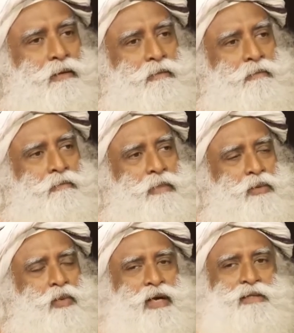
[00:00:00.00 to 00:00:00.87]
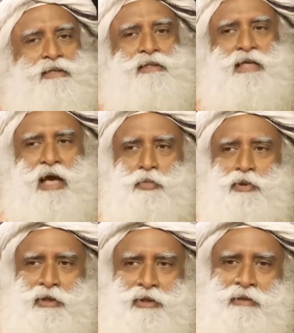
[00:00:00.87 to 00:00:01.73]
But why is this
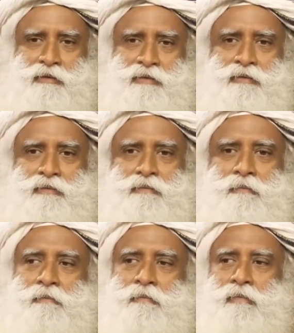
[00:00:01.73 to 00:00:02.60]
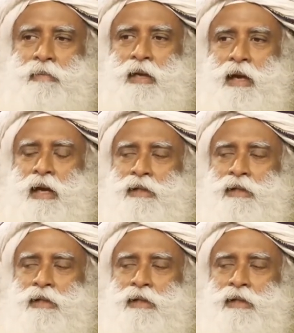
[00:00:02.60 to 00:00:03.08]
happening? I